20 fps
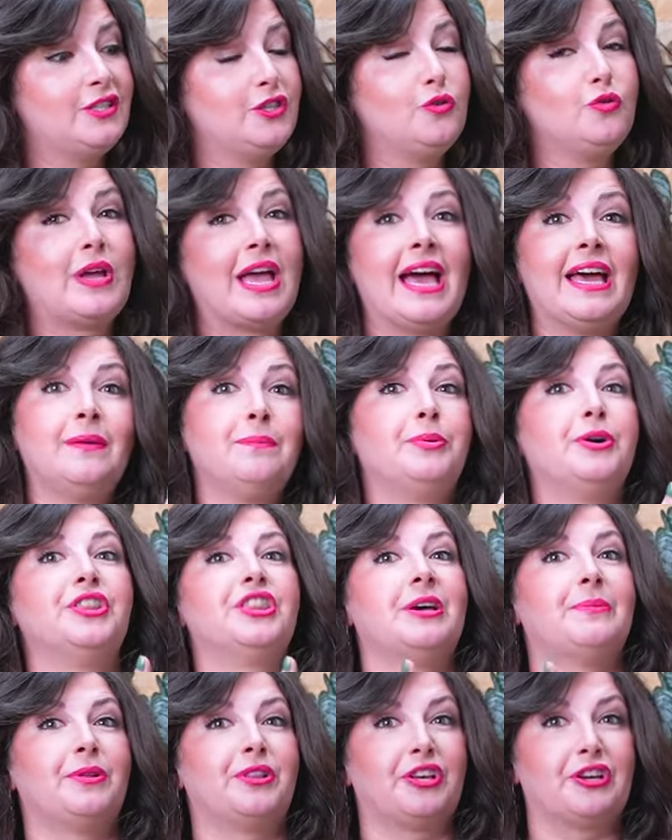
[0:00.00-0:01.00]
is you can
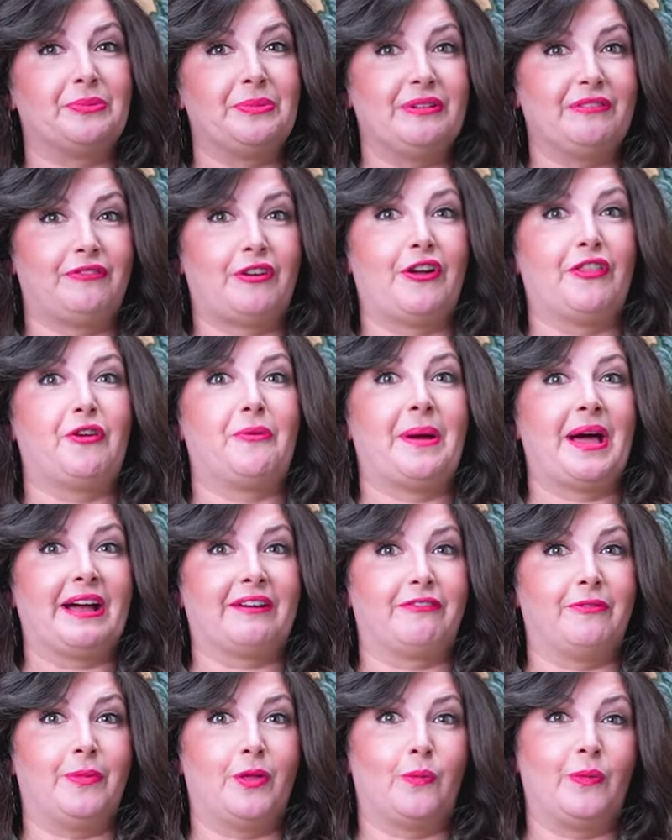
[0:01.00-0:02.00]
put them a little bit farther
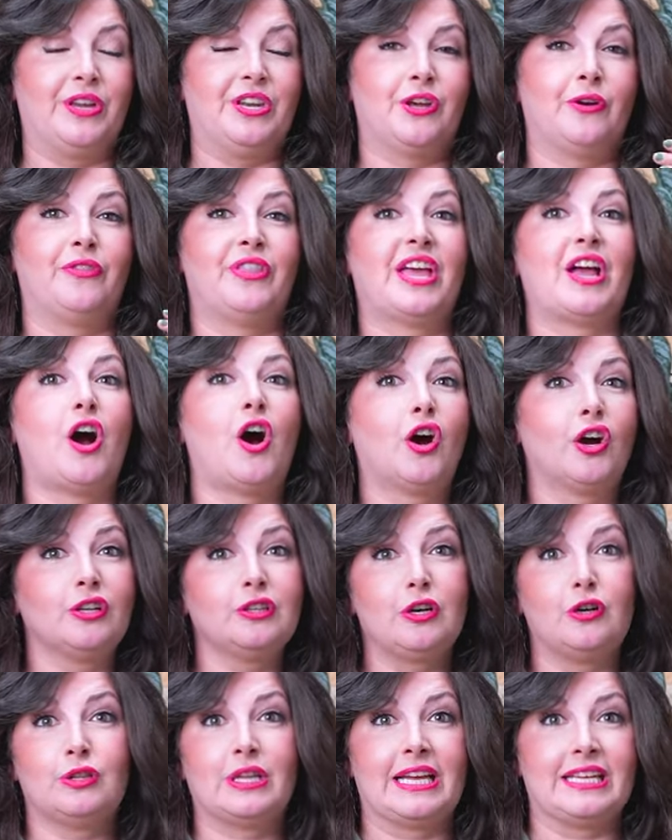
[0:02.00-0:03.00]
back from the window. They are
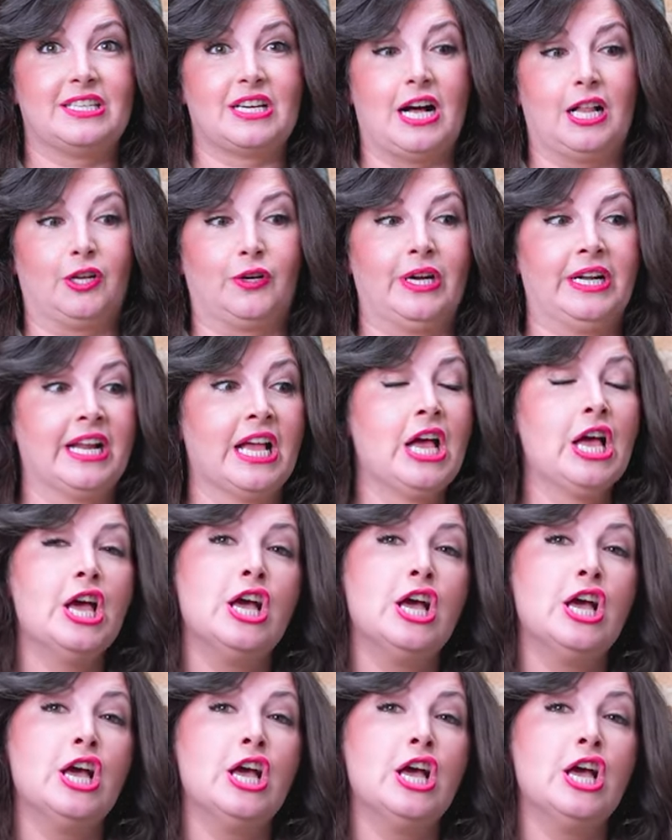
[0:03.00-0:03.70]
low light tolerant.